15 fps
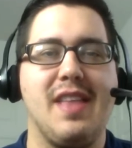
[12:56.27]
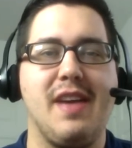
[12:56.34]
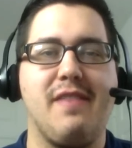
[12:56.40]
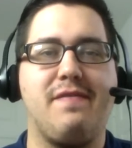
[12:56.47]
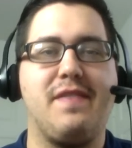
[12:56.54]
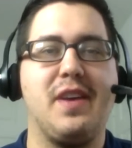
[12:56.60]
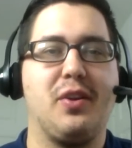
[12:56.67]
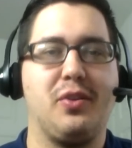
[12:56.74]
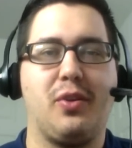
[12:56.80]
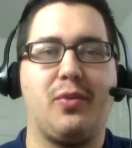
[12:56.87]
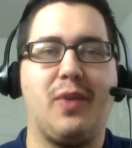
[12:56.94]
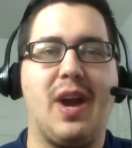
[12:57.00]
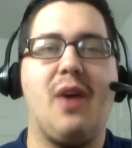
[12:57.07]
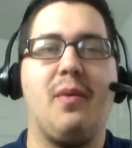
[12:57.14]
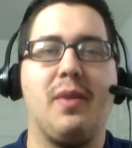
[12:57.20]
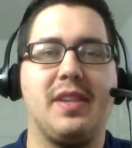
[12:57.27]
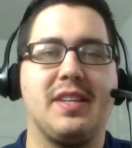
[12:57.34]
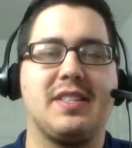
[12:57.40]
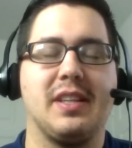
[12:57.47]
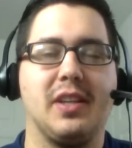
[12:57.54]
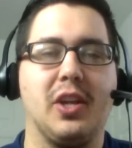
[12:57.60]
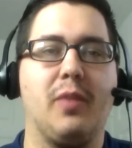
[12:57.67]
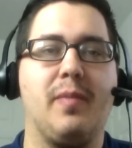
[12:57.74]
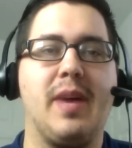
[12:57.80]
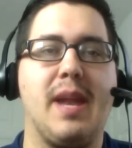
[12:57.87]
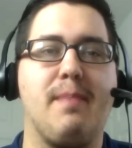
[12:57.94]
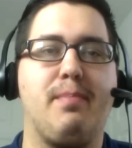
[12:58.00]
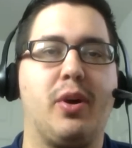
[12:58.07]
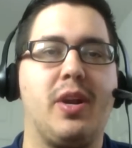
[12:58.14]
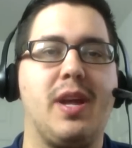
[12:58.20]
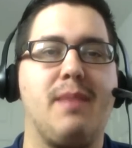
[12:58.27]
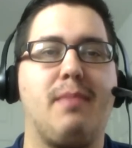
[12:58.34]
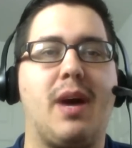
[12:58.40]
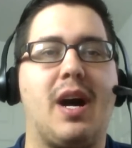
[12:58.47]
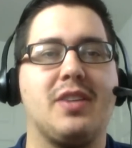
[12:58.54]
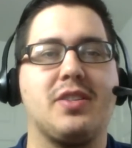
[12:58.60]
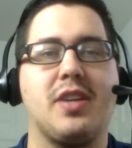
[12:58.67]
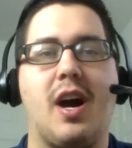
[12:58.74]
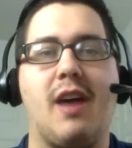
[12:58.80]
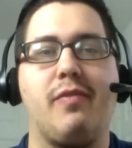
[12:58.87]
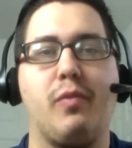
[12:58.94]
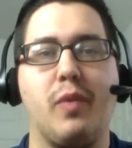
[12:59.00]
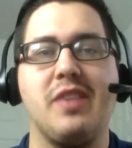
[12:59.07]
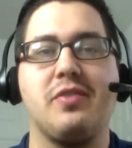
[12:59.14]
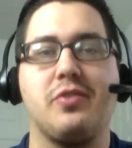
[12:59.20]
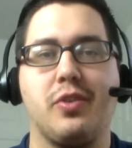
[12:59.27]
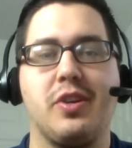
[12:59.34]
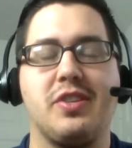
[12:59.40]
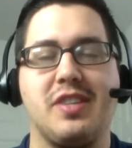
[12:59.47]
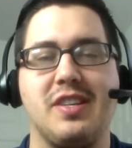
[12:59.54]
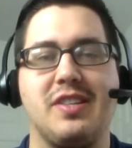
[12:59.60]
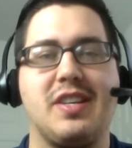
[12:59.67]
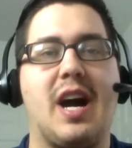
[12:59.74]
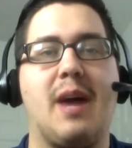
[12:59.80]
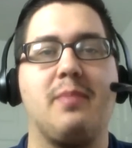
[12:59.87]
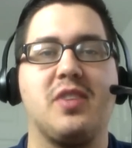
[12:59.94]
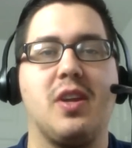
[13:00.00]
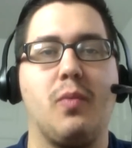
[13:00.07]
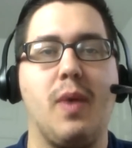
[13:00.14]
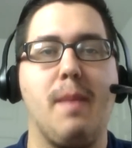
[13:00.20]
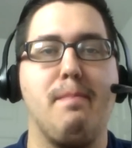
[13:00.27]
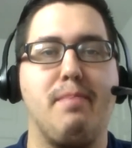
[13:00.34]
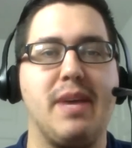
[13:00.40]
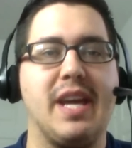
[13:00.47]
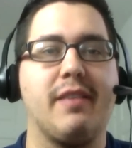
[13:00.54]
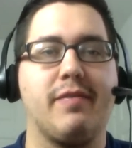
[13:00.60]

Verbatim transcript: they fiddled around with this a little bit and put in Mozgov with Tristan Thompson and went